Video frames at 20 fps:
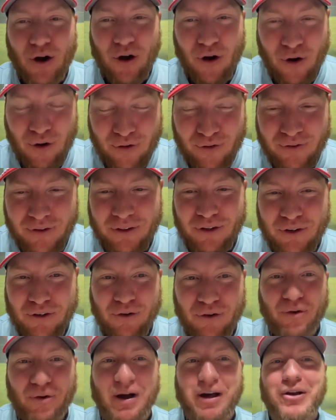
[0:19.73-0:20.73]
Over the
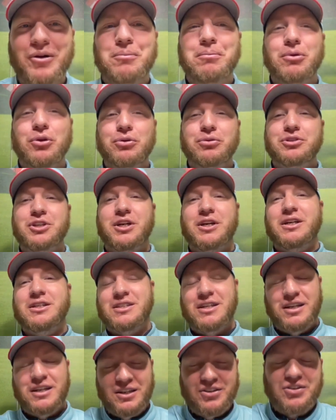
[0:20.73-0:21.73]
Toronto Blue Jays
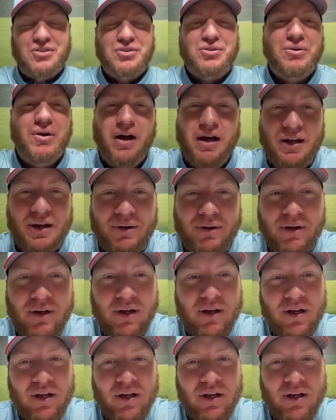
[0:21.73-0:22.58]
in Toronto